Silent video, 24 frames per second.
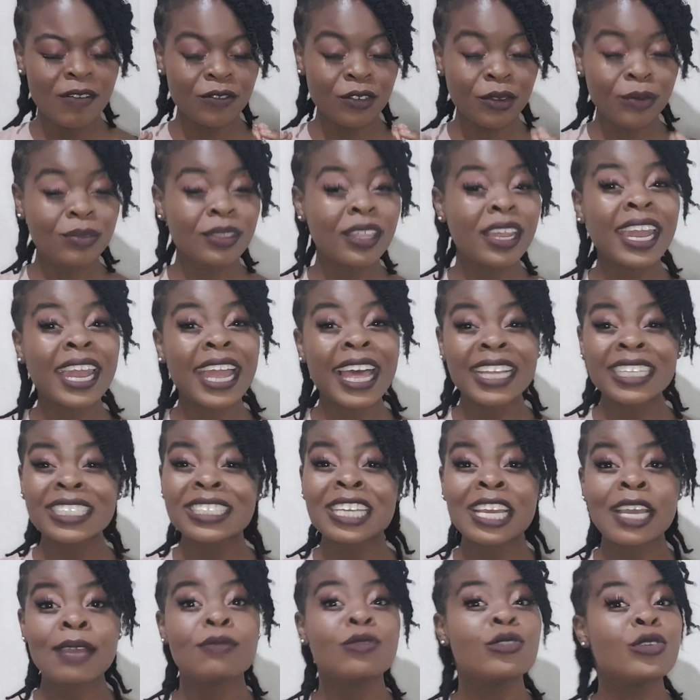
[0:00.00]
from the last
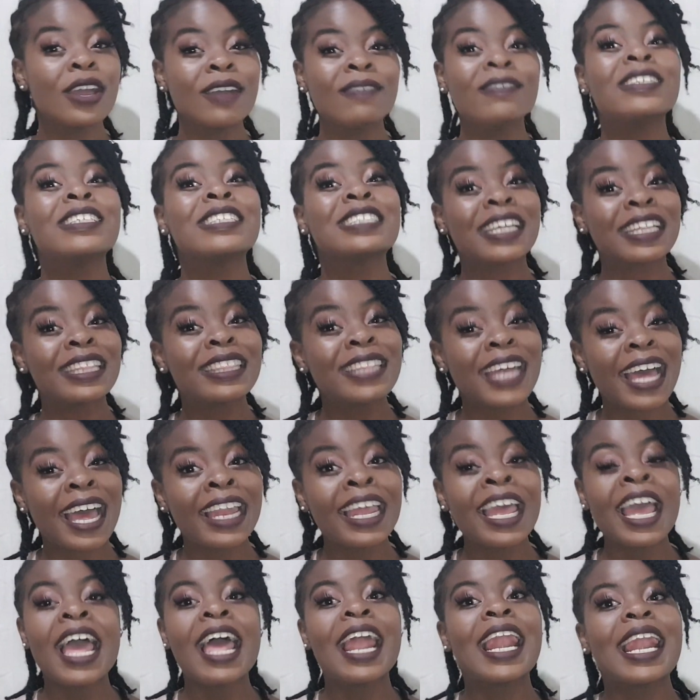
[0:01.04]
time you ever said that,
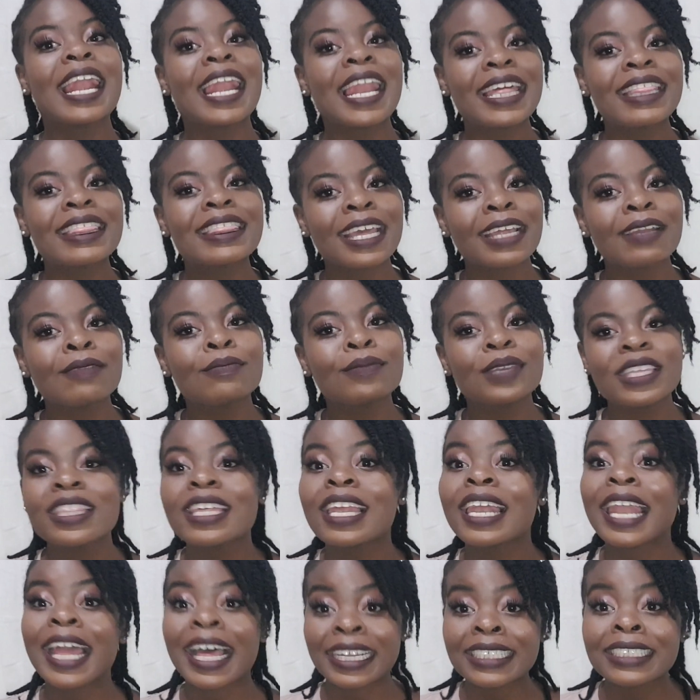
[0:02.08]
let that be the
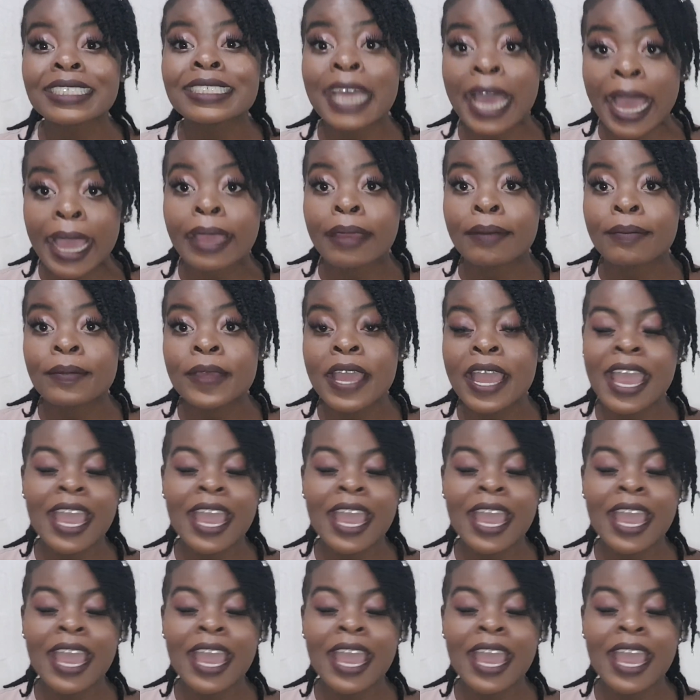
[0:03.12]
last time.